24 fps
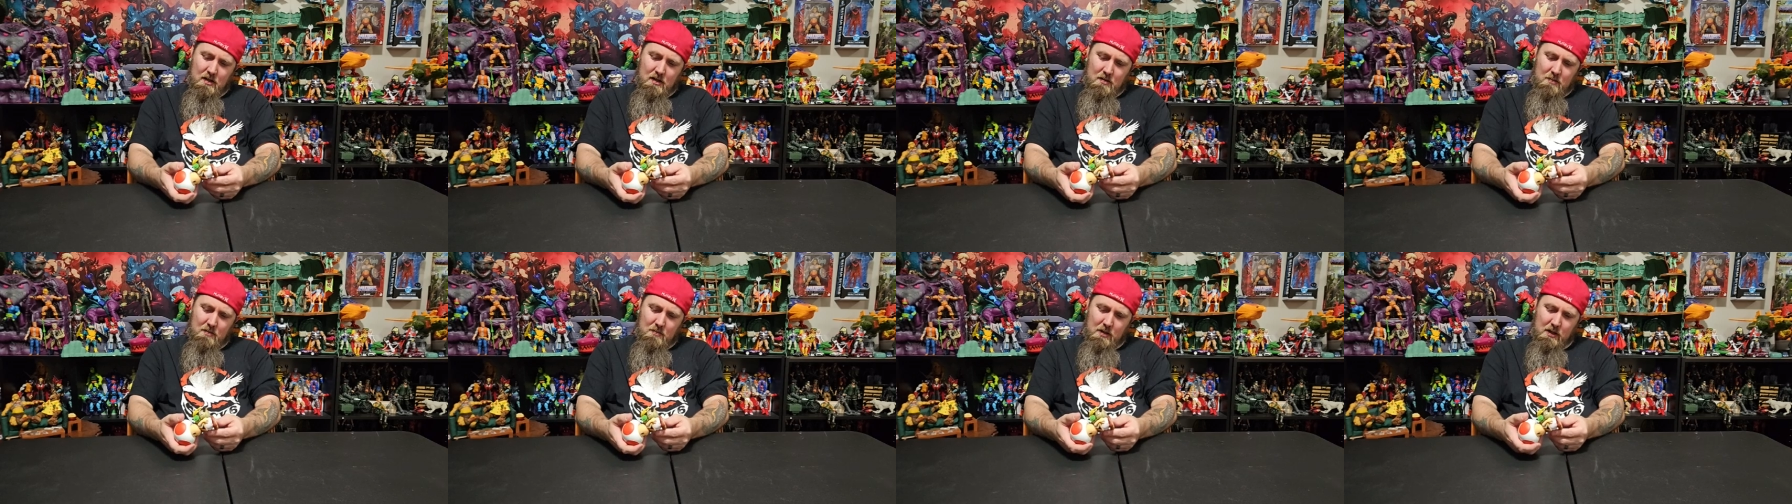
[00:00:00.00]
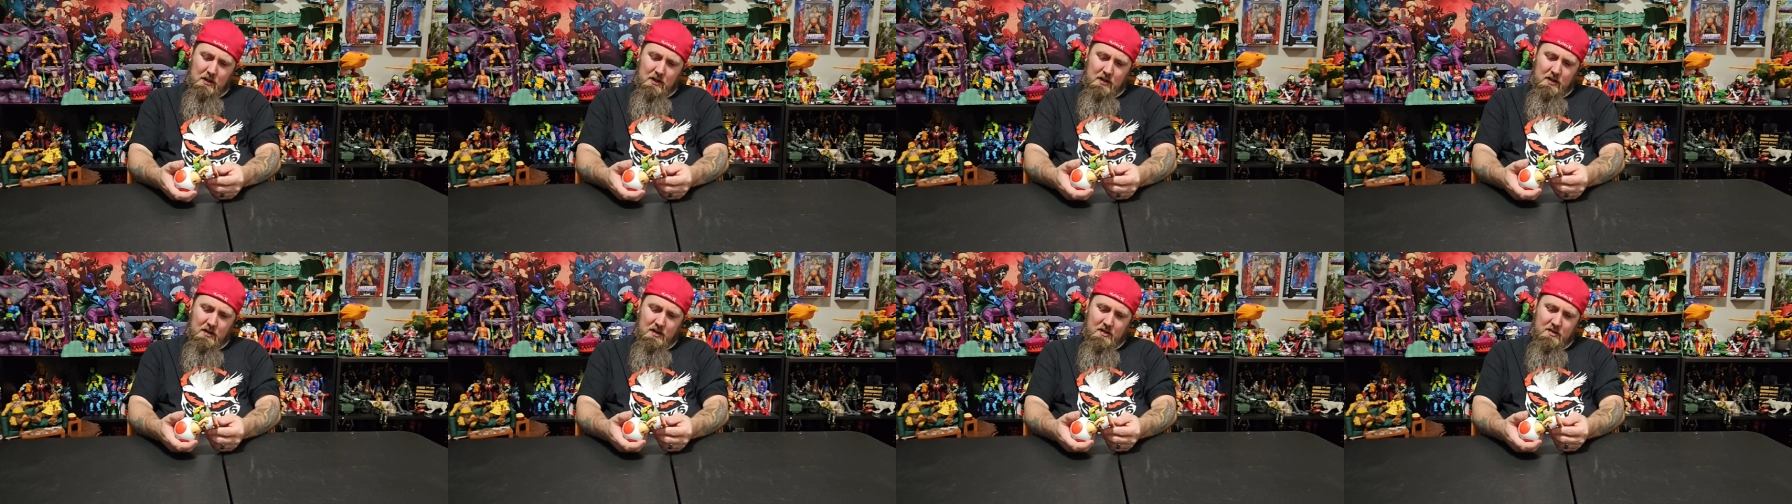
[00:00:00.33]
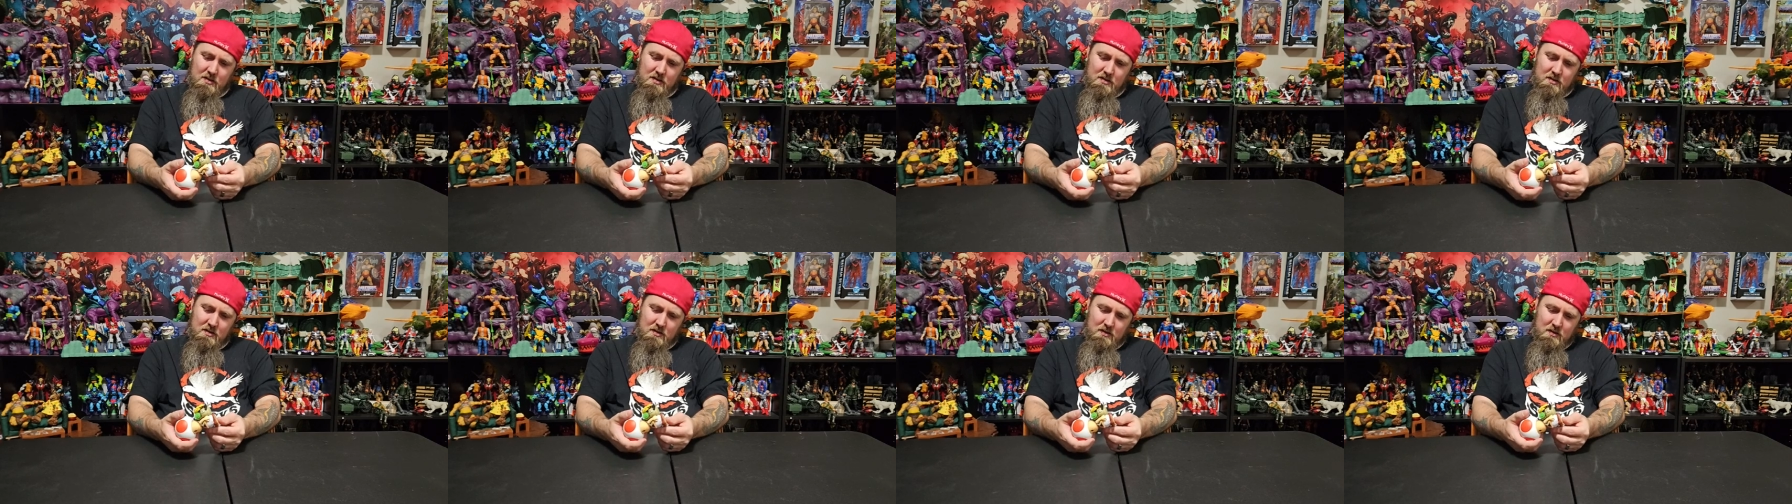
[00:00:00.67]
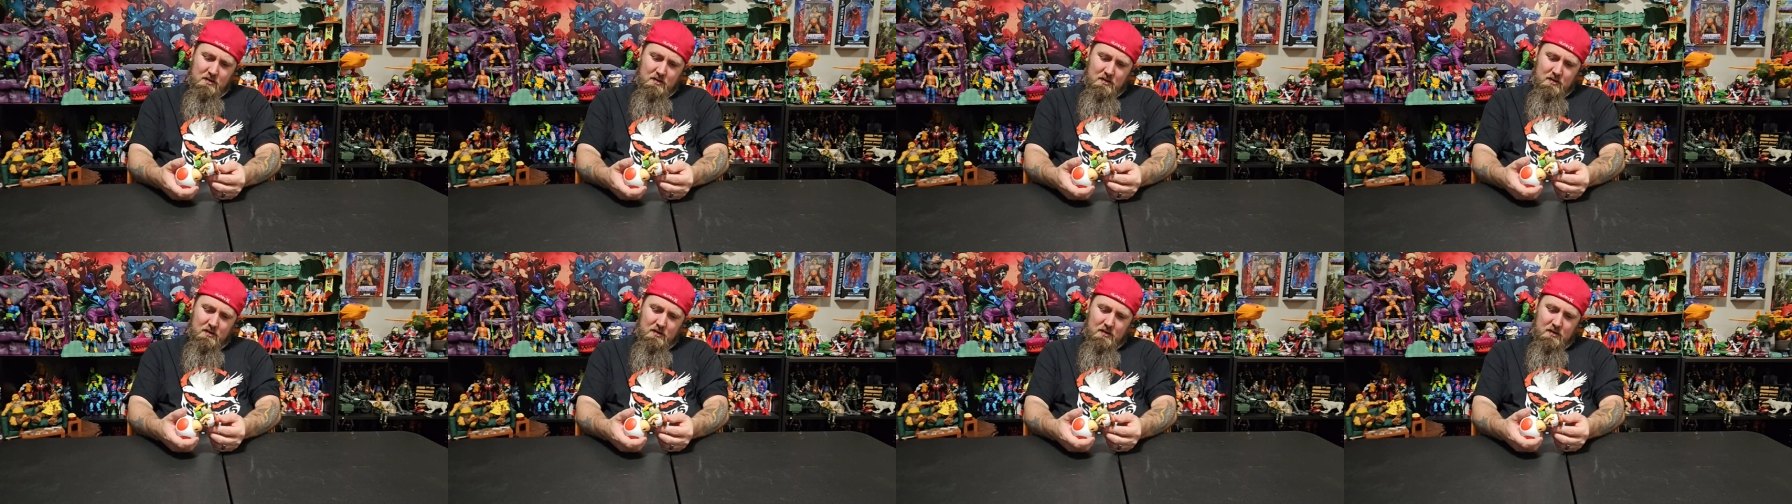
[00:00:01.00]
because
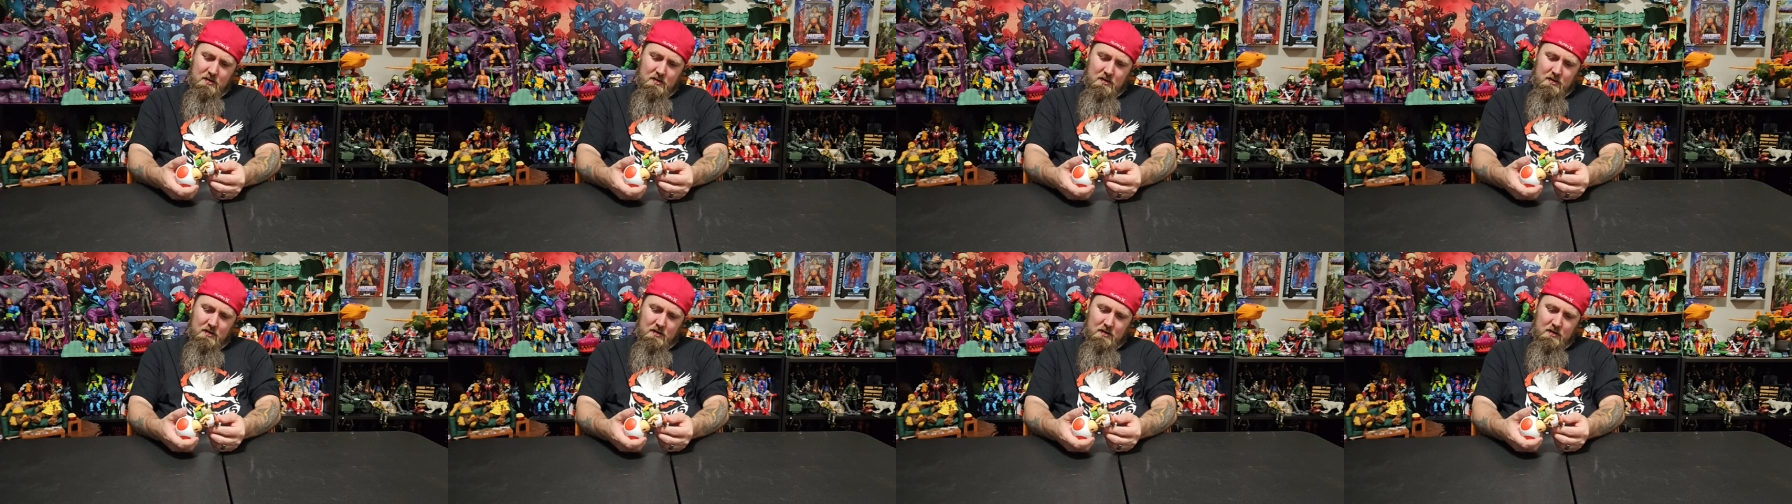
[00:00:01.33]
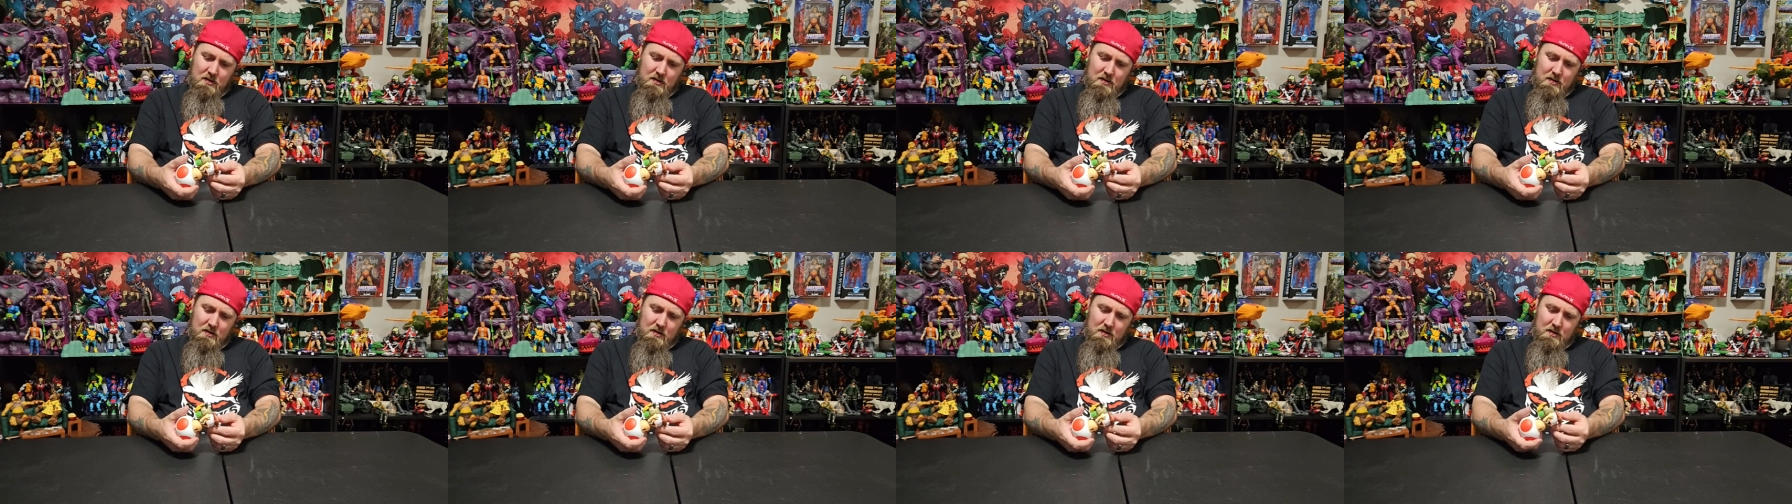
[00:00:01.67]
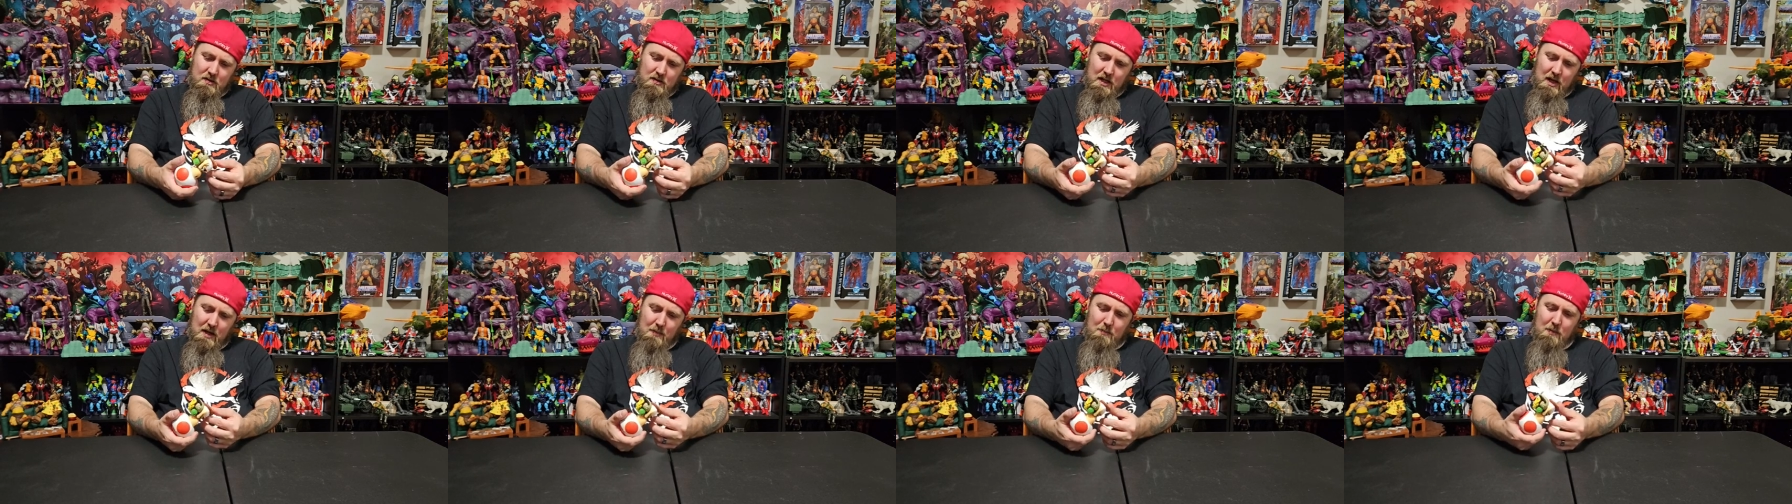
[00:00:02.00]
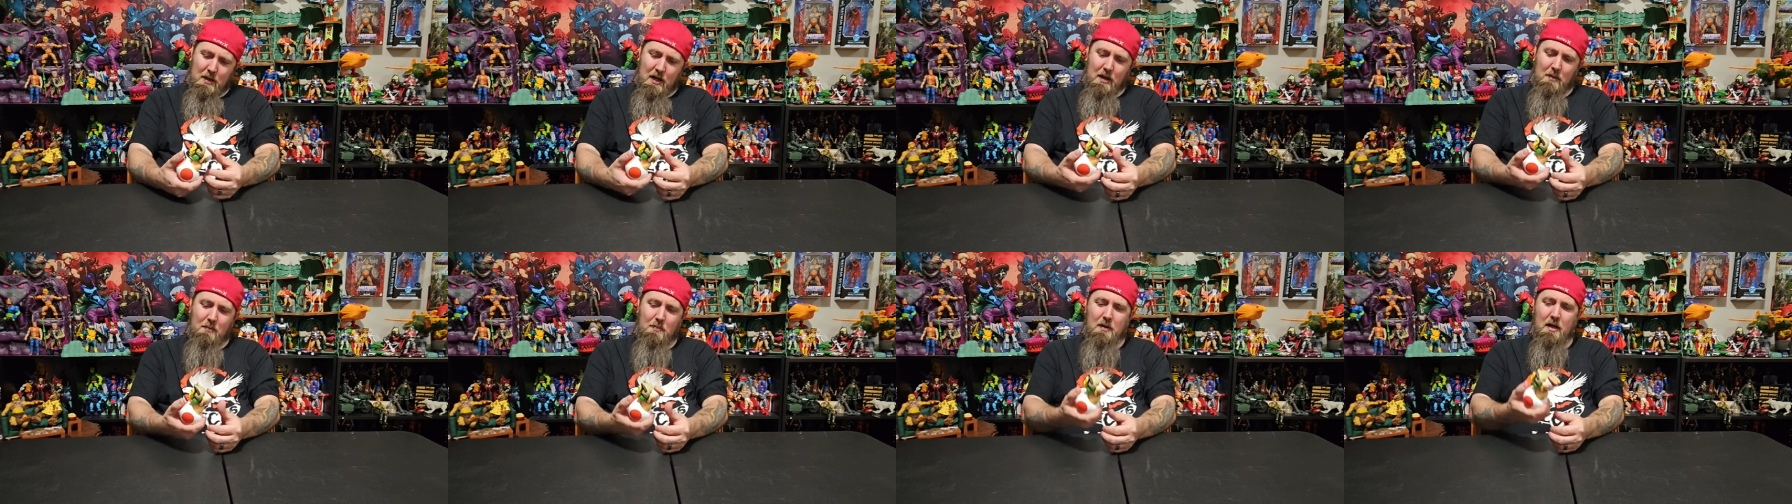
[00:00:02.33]
that
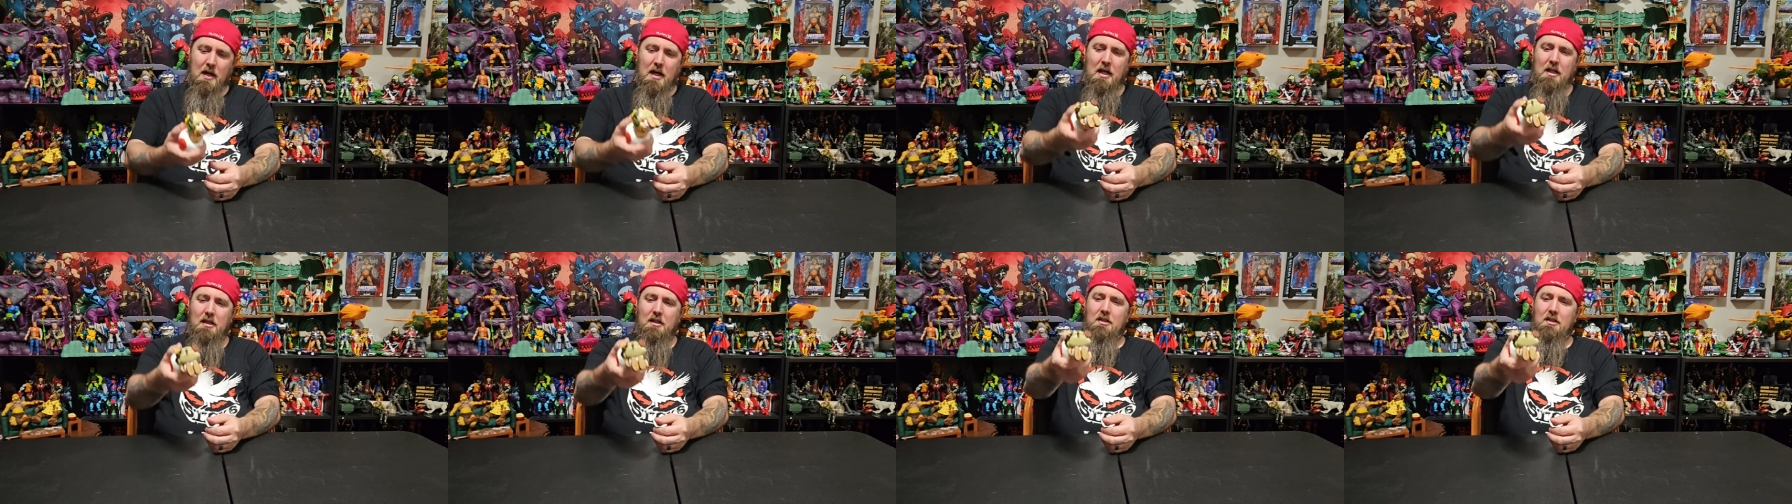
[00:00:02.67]
backpack,